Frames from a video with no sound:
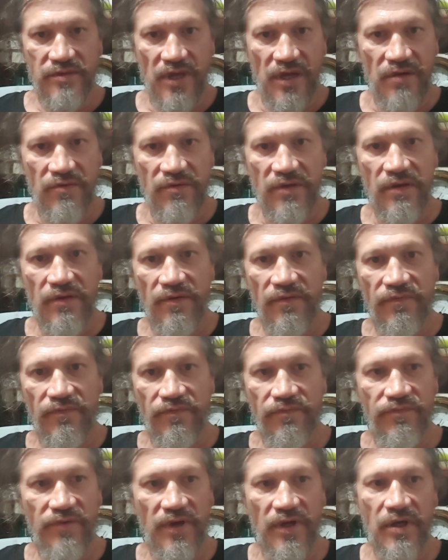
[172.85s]
I don't give a
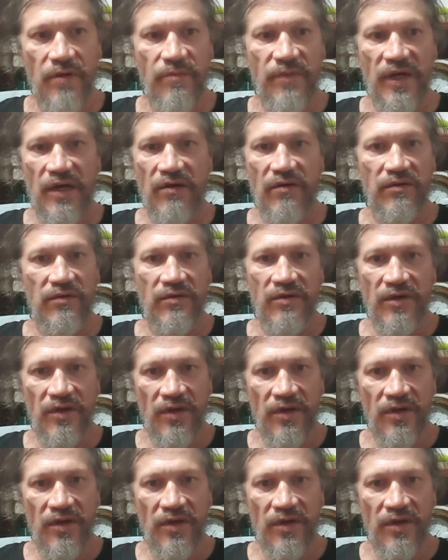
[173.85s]
fuck about